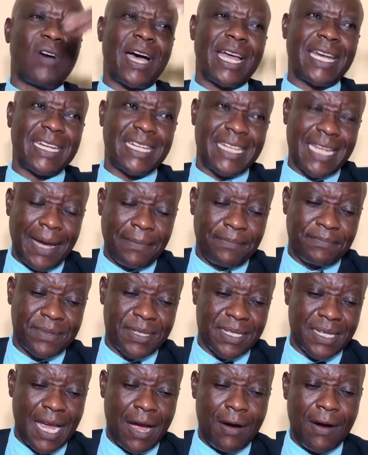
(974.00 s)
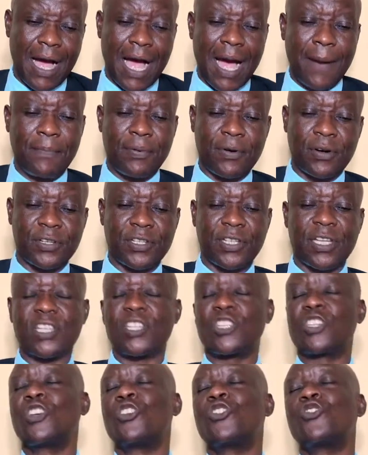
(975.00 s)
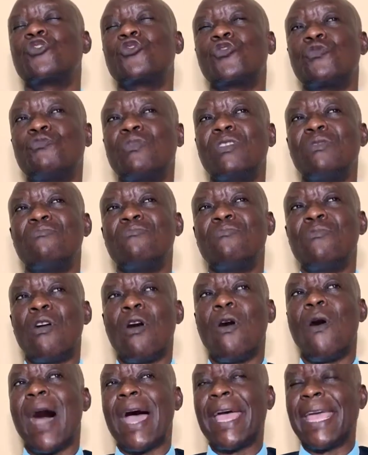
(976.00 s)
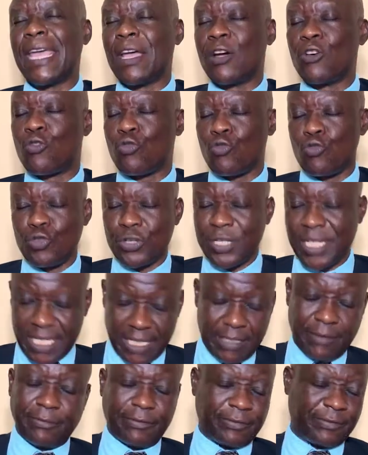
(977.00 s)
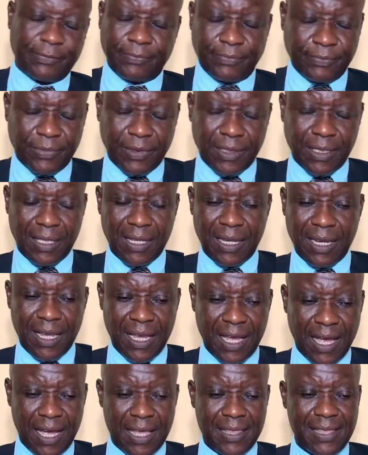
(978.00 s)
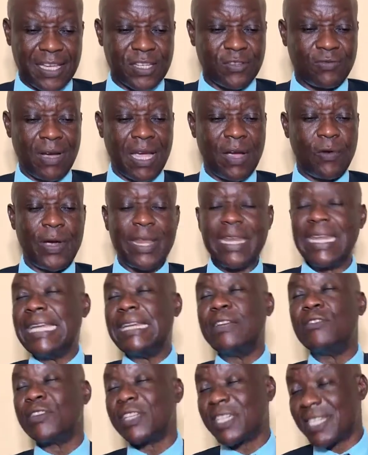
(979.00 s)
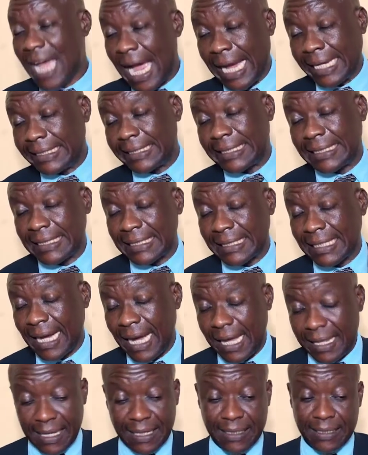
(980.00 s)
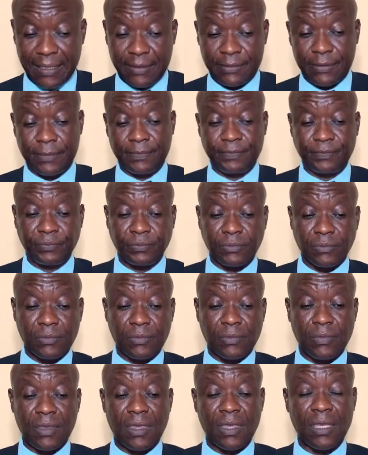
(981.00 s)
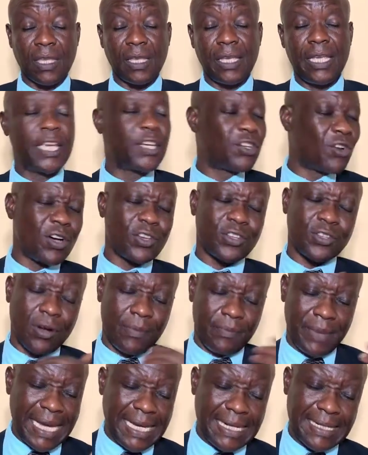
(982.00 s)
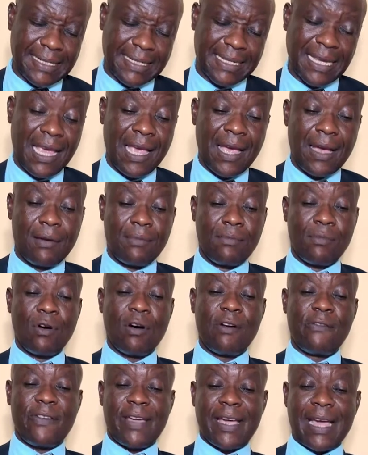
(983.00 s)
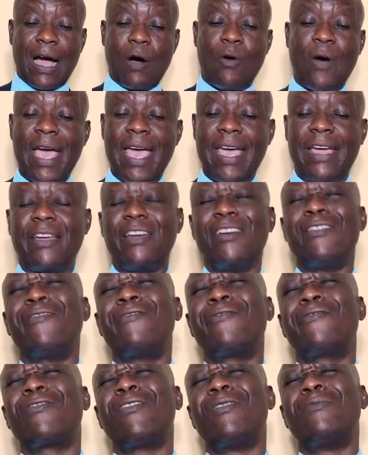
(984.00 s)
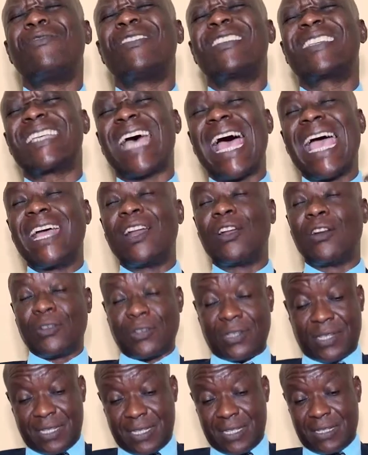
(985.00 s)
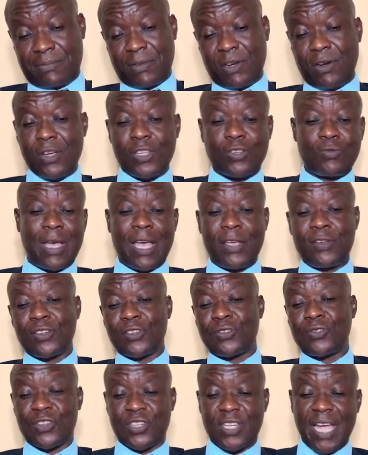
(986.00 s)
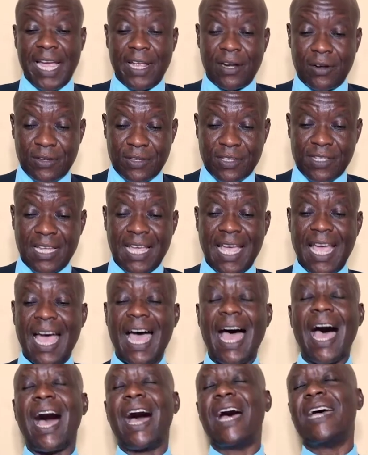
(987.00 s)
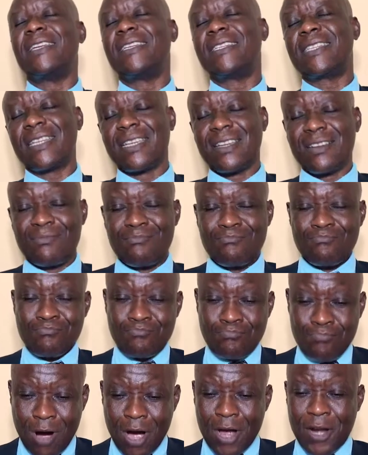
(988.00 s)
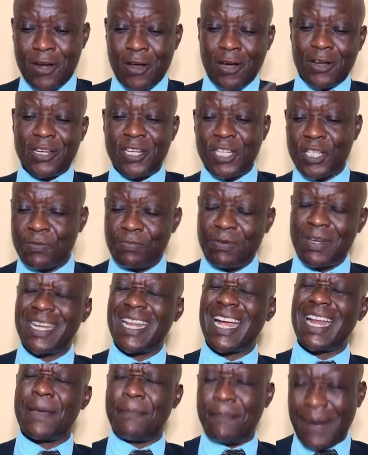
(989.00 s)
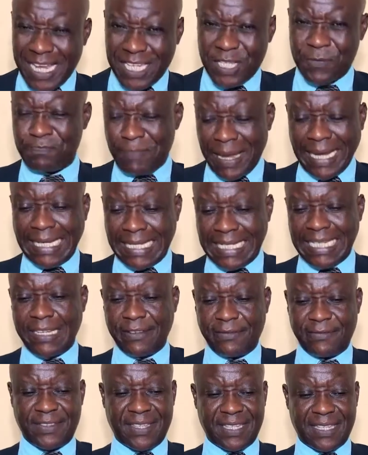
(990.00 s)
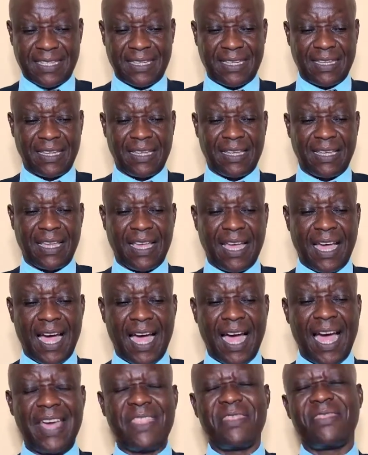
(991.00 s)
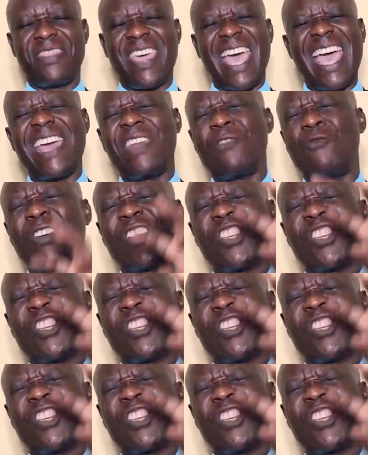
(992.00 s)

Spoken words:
adapt our approaches to be more inclusive. And that's why we need research at that level. It also means moving away from silos, because we are used to silos and monodisciplinary perspectives. And then we